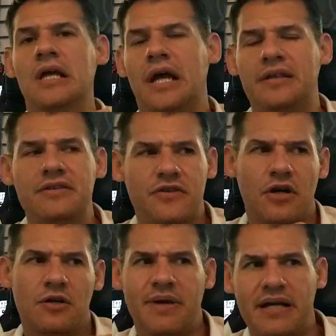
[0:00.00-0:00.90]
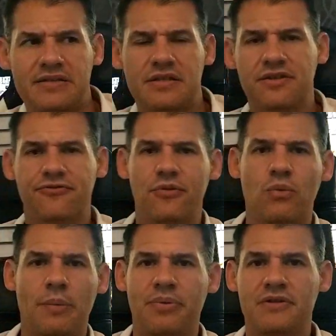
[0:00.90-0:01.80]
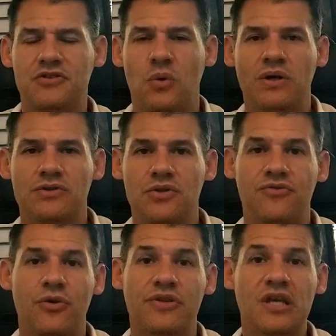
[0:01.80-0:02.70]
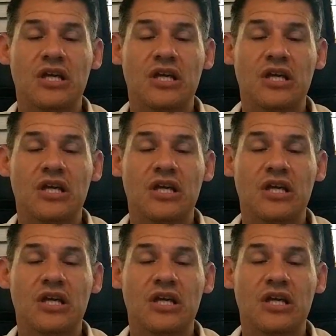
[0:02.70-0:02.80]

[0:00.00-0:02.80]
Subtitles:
and this arm has a different weapon, and so on and so forth.